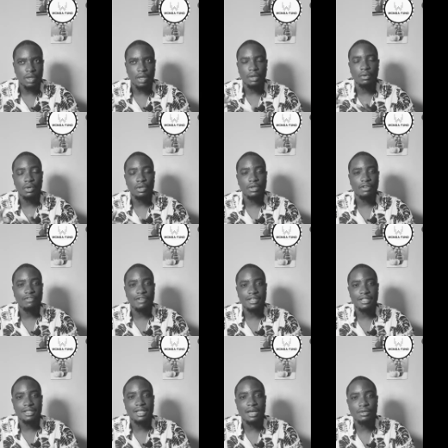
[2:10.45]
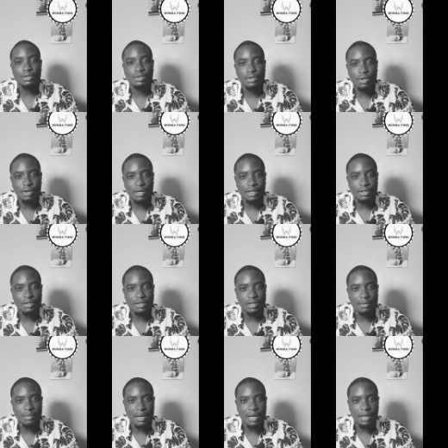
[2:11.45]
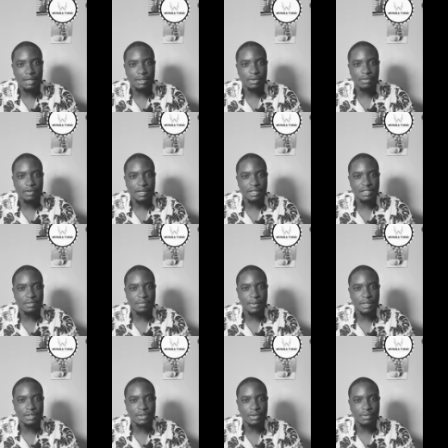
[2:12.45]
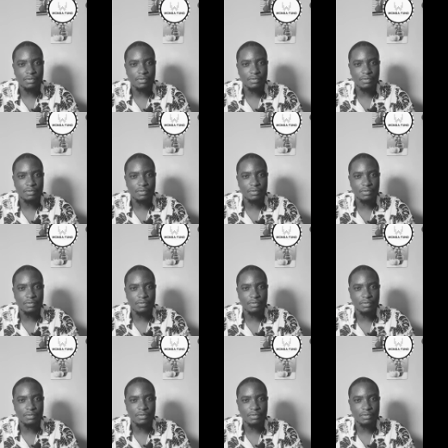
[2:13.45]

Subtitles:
you want to invest $1,000 into the market over the space of,